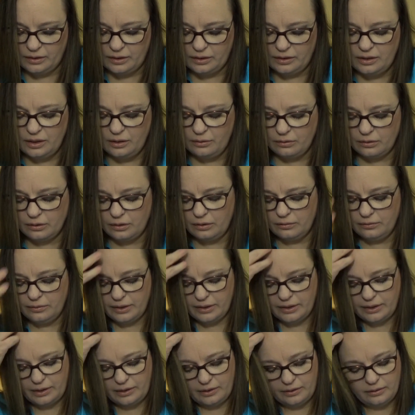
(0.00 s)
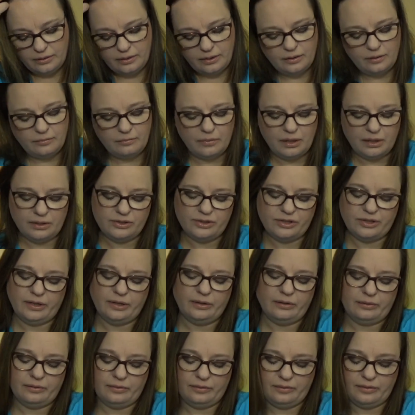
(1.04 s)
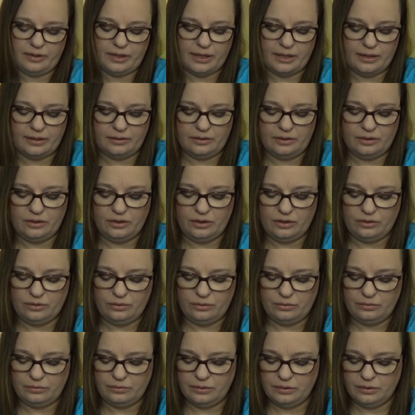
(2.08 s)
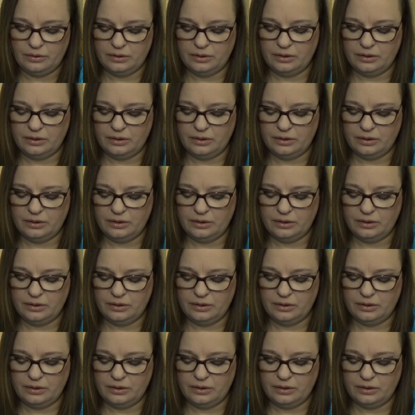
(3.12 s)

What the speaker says: And you were already mentioning that you